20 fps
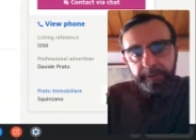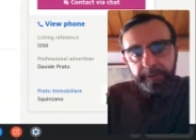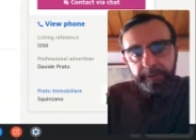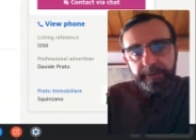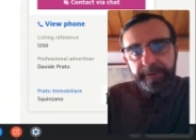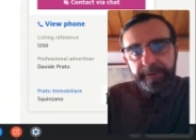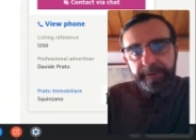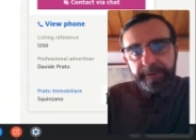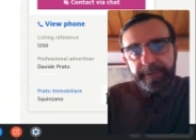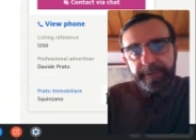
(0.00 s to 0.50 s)

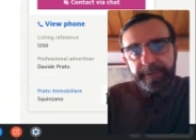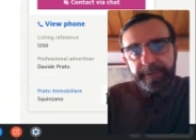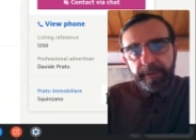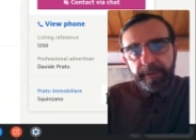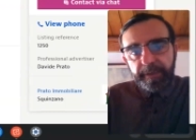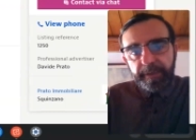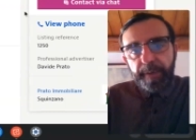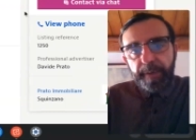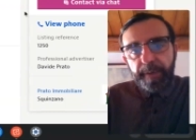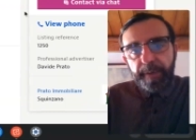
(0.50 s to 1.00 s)
These are the
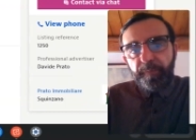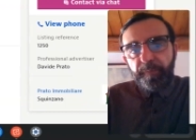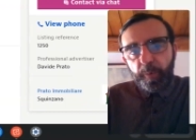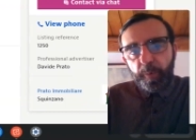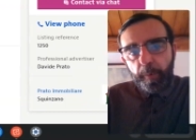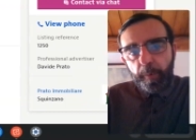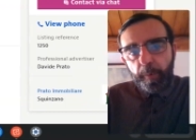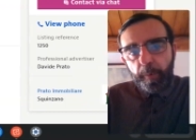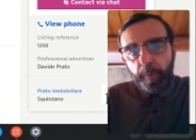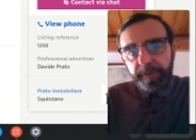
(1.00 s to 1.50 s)
type of
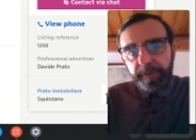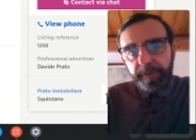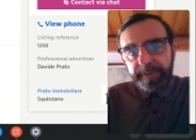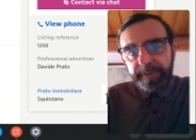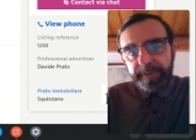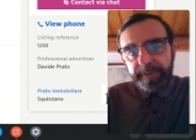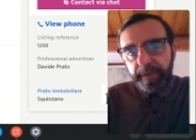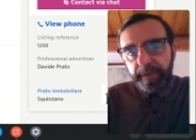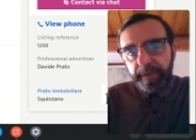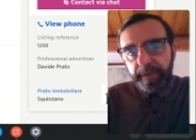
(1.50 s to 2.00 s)
properties
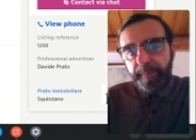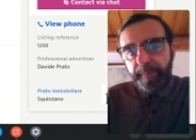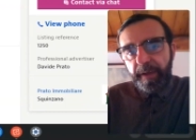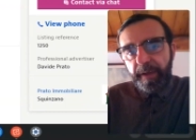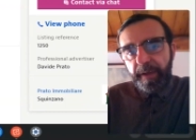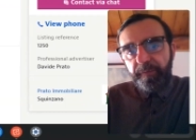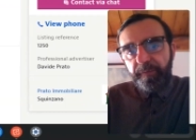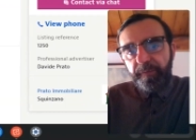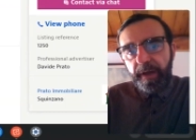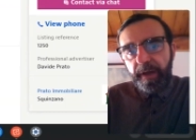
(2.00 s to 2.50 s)
that I might
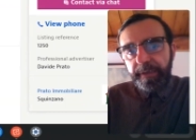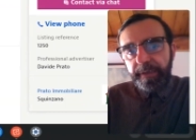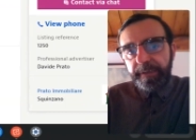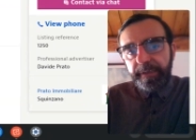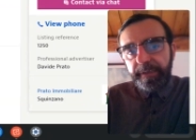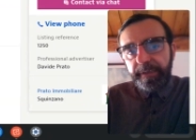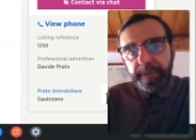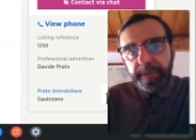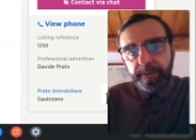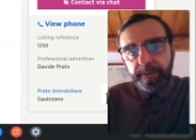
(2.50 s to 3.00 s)
find
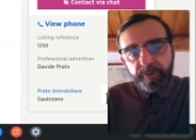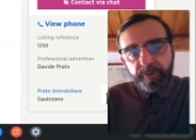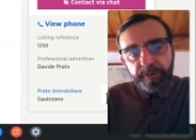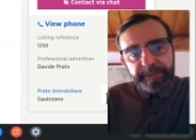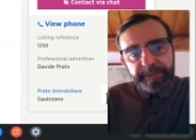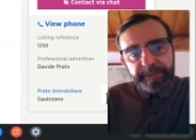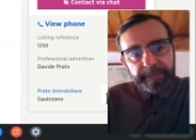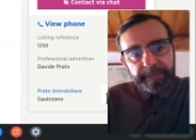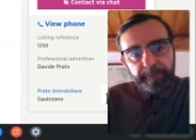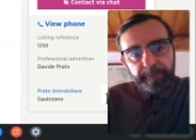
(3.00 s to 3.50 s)

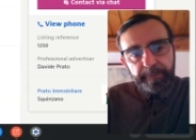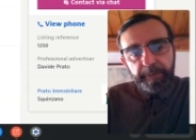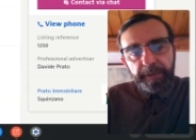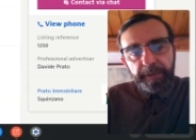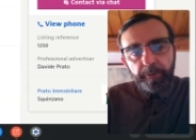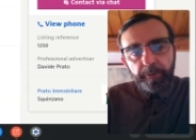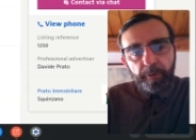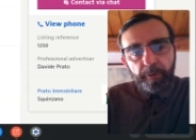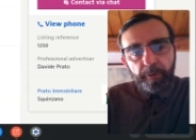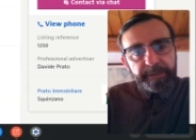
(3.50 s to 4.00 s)
interesting
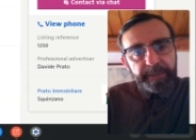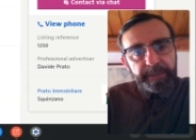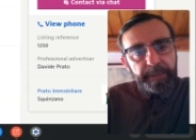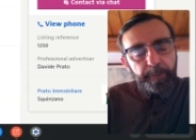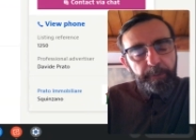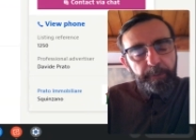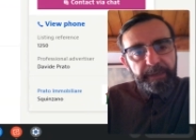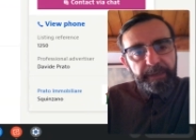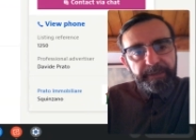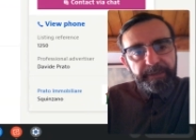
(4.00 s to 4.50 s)
because
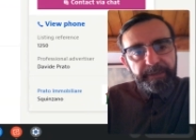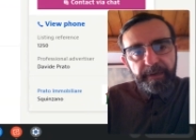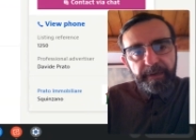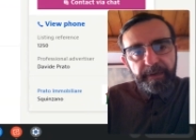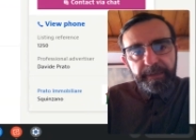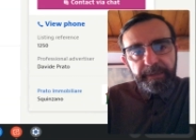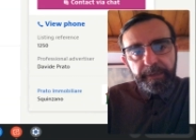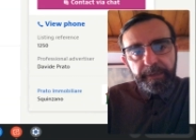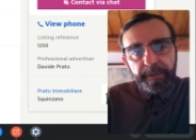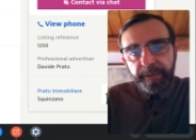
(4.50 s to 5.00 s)
anyway, they are
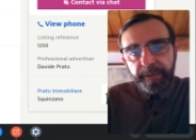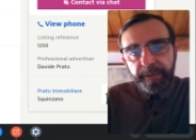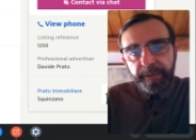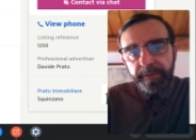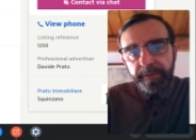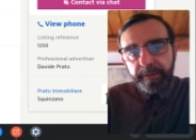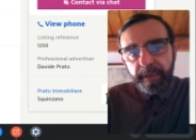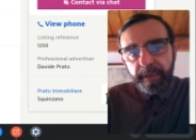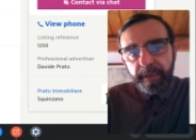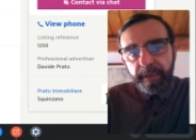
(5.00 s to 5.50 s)
independent
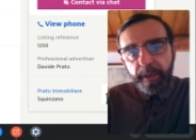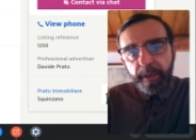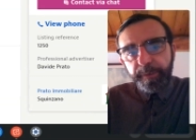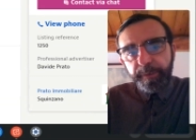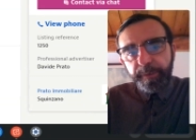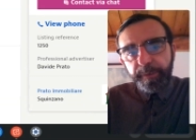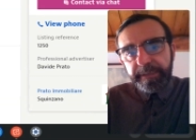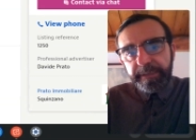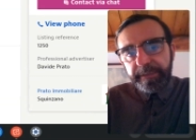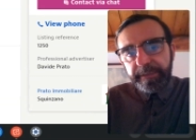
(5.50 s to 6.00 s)

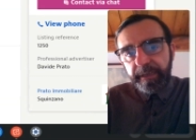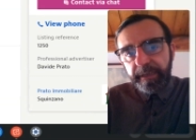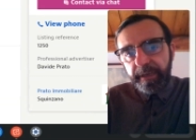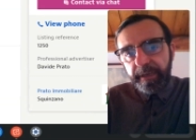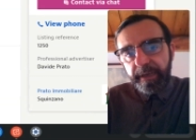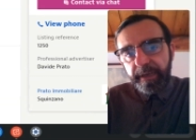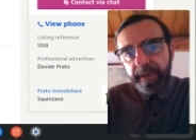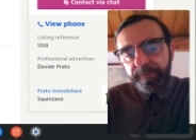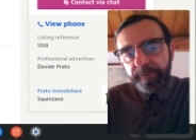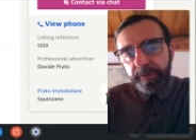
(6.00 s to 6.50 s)
houses, they
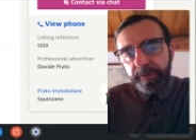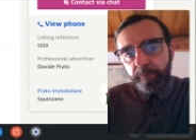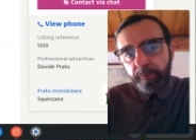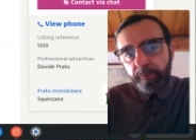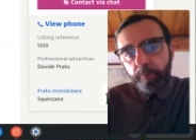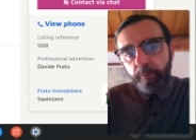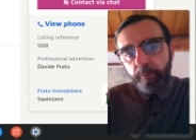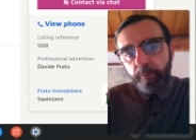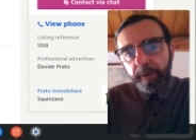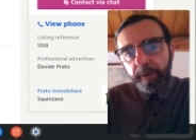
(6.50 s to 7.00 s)
have their
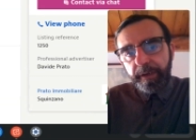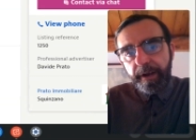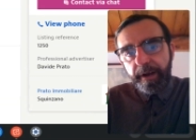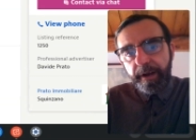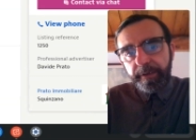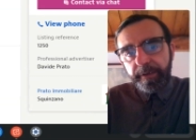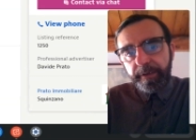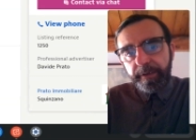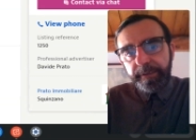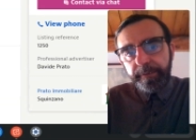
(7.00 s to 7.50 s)
own
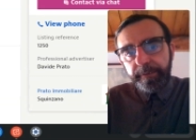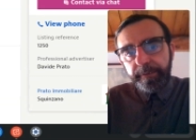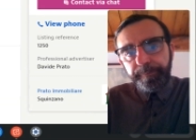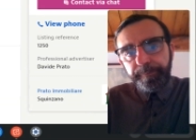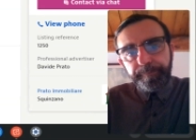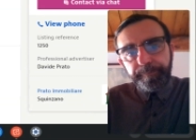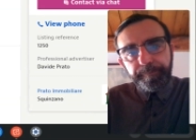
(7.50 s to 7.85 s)
garden,